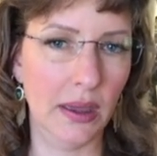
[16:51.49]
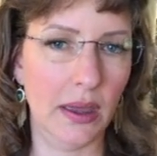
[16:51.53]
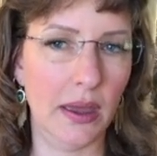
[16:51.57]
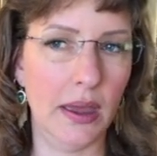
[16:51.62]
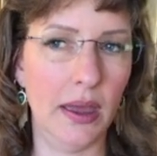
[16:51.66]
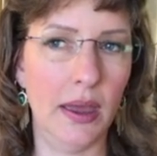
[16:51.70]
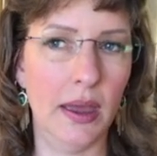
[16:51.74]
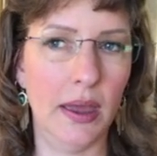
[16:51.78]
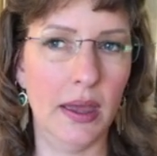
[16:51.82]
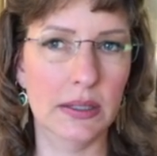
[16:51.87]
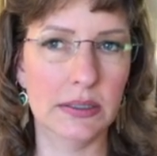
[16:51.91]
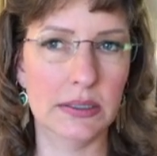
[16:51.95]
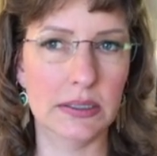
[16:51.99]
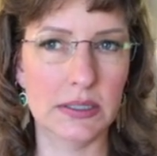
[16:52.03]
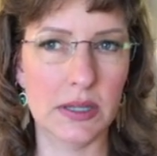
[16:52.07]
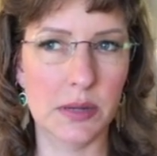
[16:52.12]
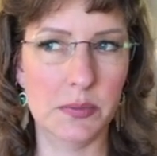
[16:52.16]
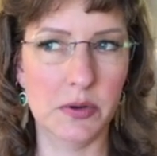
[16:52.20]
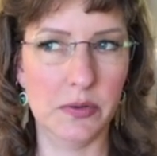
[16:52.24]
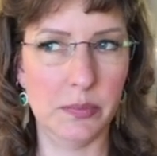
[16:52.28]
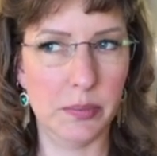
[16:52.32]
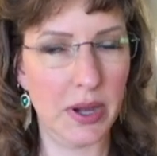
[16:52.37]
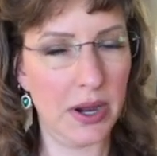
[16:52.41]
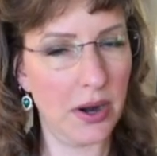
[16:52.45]
and
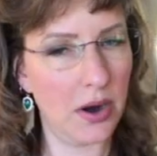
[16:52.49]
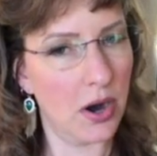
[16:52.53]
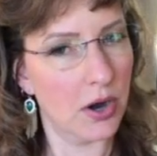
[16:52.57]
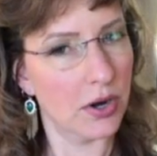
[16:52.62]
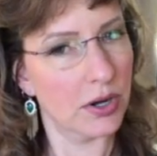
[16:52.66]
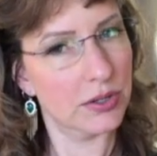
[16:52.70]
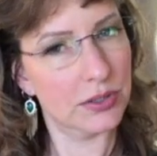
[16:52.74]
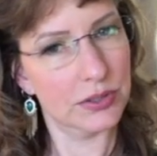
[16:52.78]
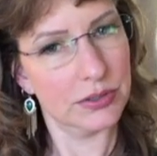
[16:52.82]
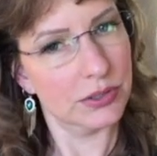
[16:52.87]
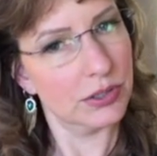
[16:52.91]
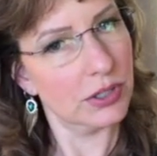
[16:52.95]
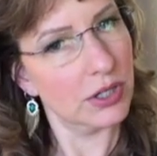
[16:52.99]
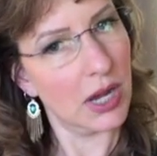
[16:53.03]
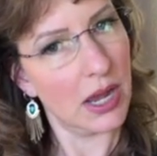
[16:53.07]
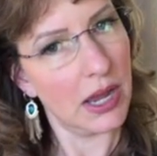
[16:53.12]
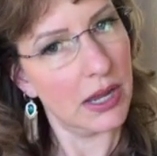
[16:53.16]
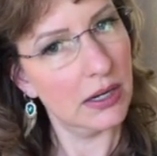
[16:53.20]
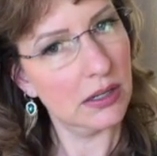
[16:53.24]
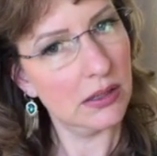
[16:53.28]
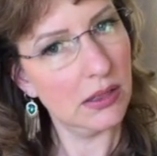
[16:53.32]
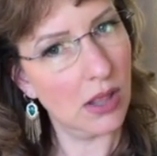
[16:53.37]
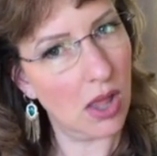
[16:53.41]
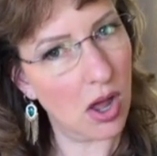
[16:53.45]
some of my articles are
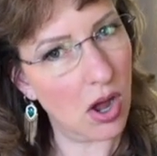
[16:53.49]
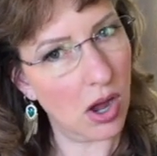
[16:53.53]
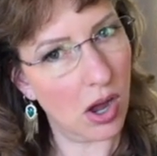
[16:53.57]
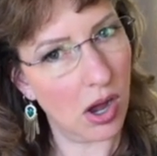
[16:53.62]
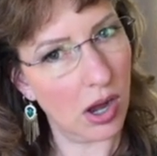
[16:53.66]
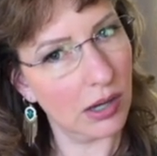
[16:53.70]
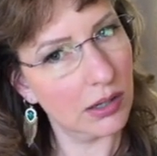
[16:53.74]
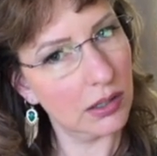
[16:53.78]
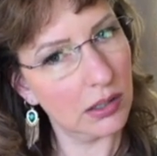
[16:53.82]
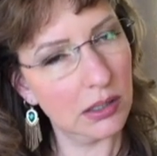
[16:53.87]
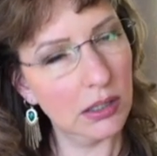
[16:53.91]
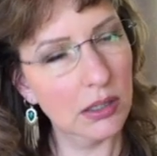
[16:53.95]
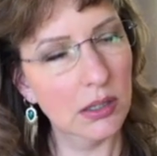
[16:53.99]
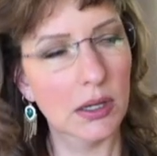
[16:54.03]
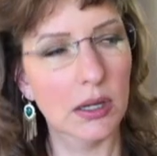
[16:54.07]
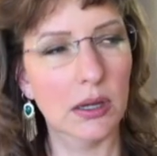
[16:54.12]
kind of long.